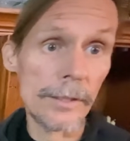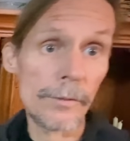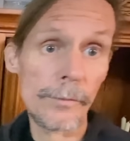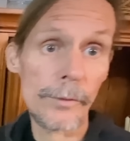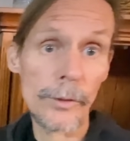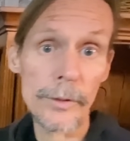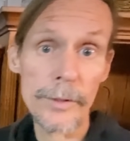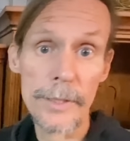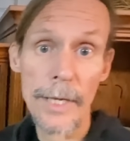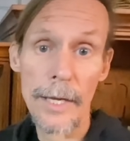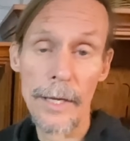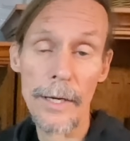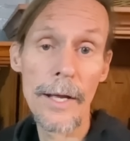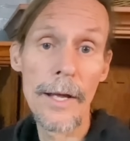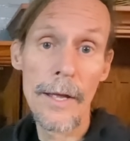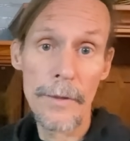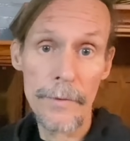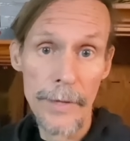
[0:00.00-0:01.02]
the full
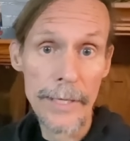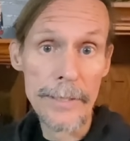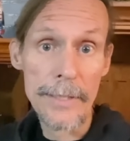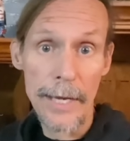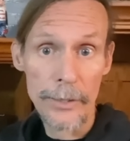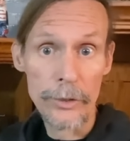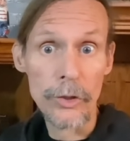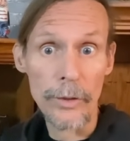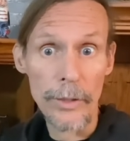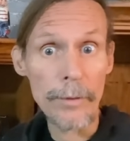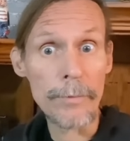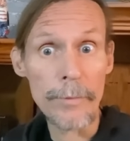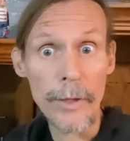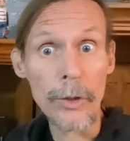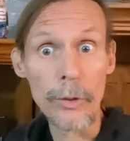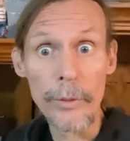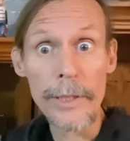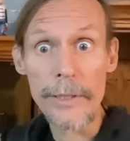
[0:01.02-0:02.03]
set, that's actually a
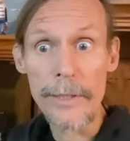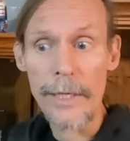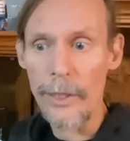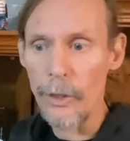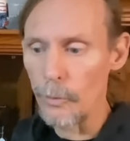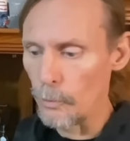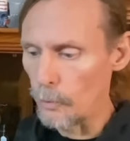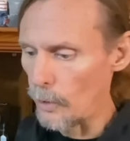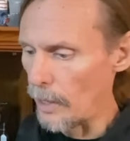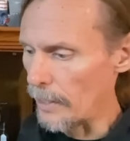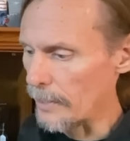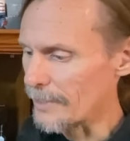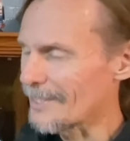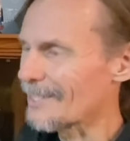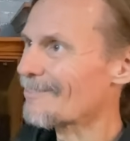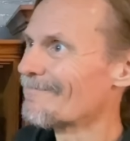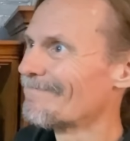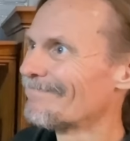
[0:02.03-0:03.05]
fair retail
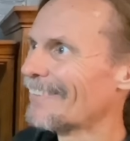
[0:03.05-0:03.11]
price.